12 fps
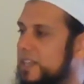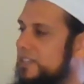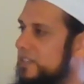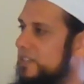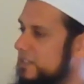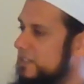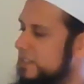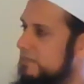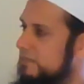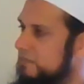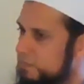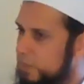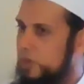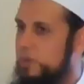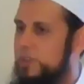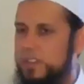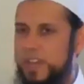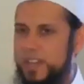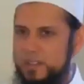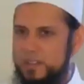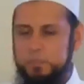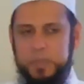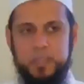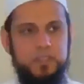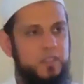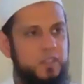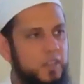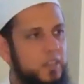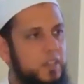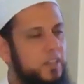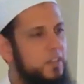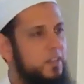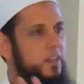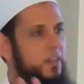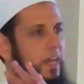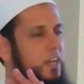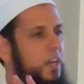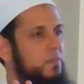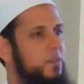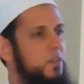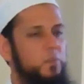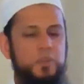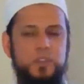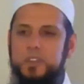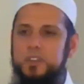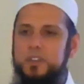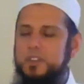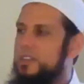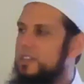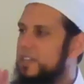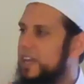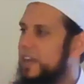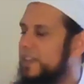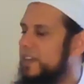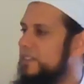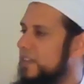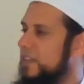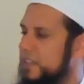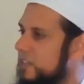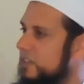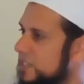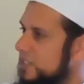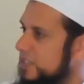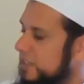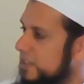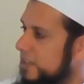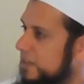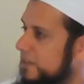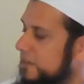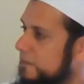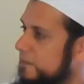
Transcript: That's it. Just put her into that pit and cover her with dirt, and that's it, and kill her just like that.